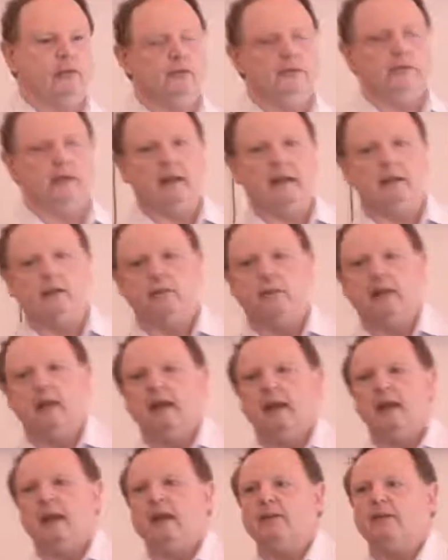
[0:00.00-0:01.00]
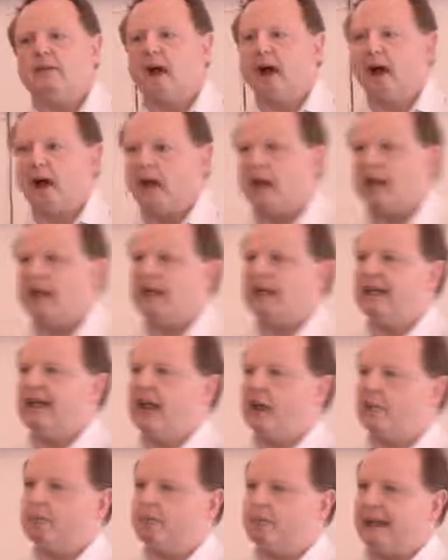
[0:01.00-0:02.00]
is, is if I
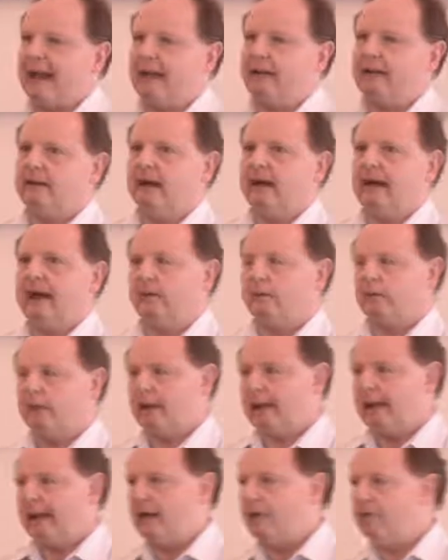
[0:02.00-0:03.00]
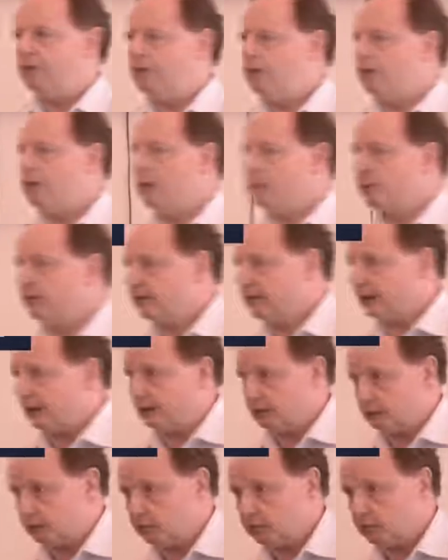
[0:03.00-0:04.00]
get better at relationship
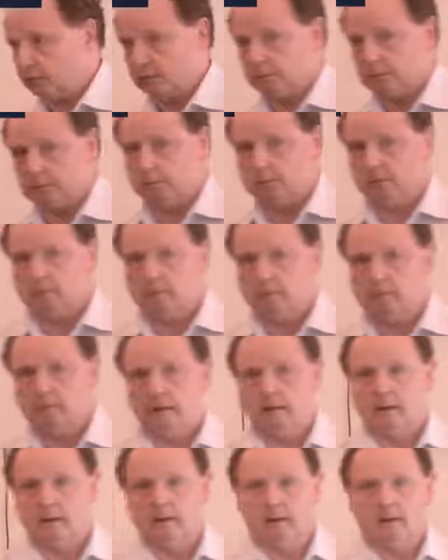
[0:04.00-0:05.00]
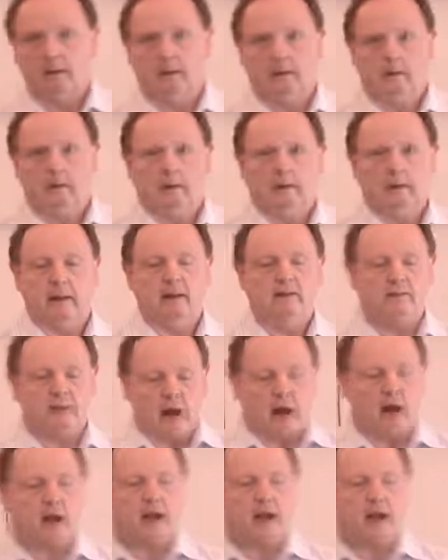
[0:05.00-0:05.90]
skills, if